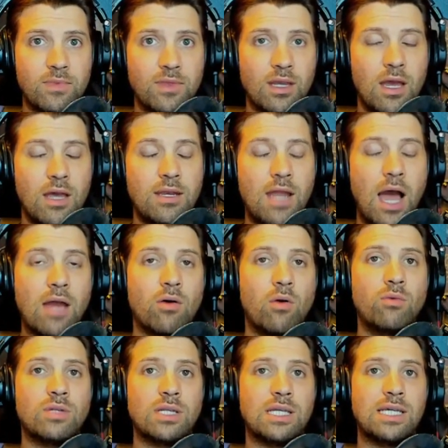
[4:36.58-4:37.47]
Not
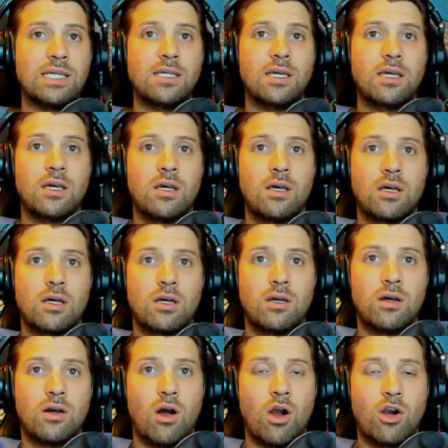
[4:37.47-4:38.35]
only
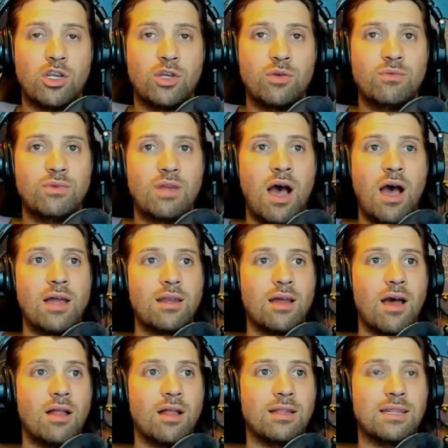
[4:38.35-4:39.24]
are you not
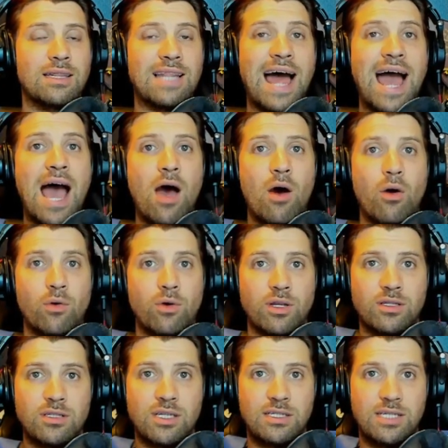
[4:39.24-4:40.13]

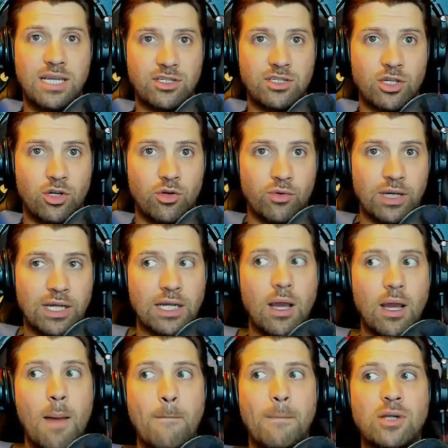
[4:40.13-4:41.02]
allowed to
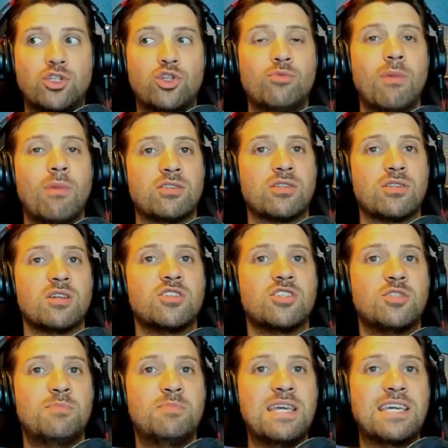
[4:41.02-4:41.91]
disagree, but you must
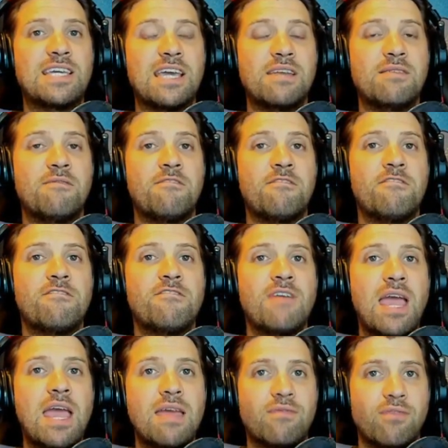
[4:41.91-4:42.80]
speak in
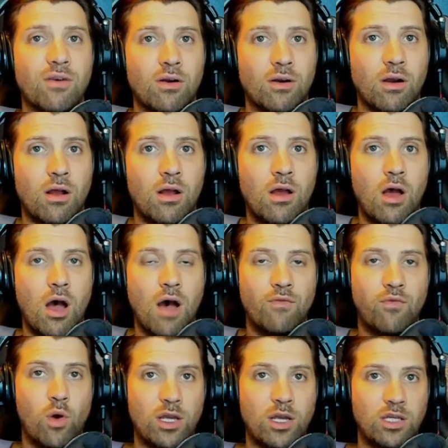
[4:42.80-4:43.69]
favor
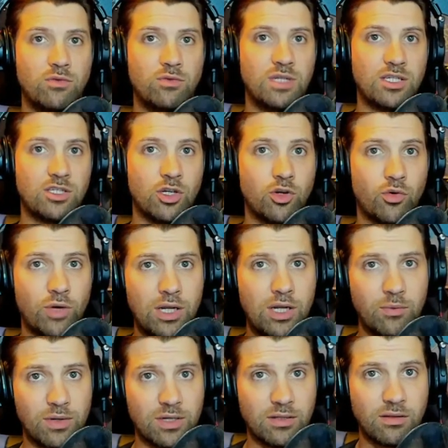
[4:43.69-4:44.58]
of what you
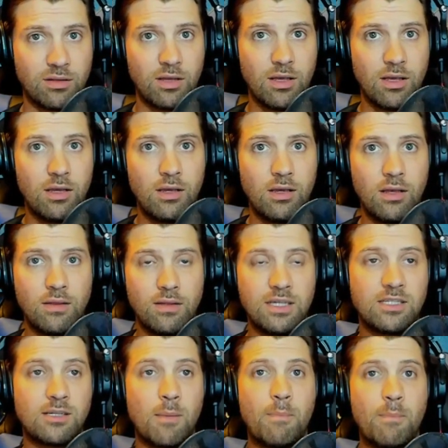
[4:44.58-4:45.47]
disagree with.
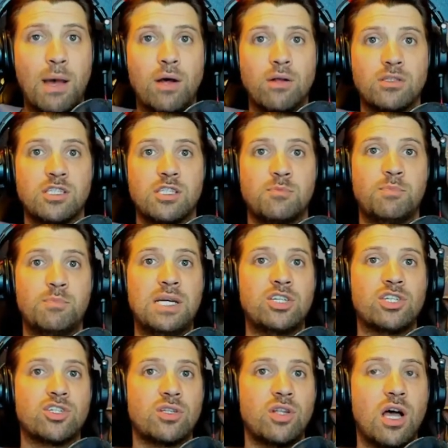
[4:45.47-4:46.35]
These compelled
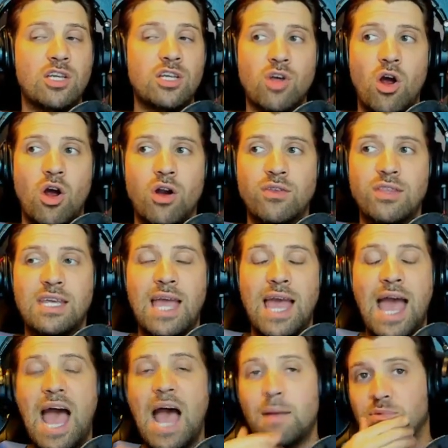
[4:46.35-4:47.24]
speech laws are the
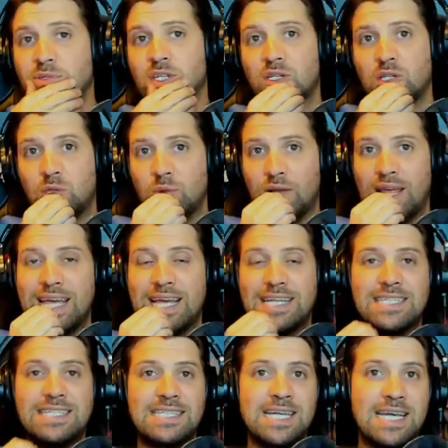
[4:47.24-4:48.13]
absolute
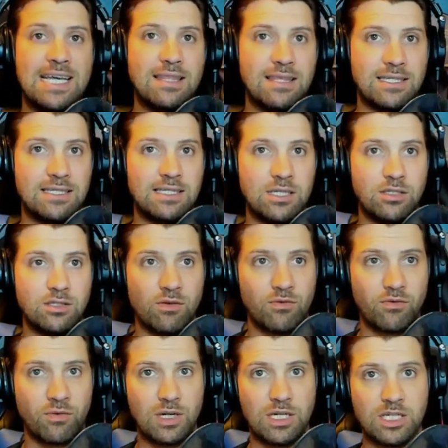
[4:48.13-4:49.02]
antithesis
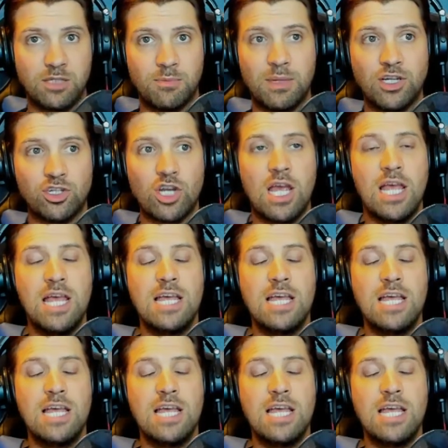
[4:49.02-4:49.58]
of free speech.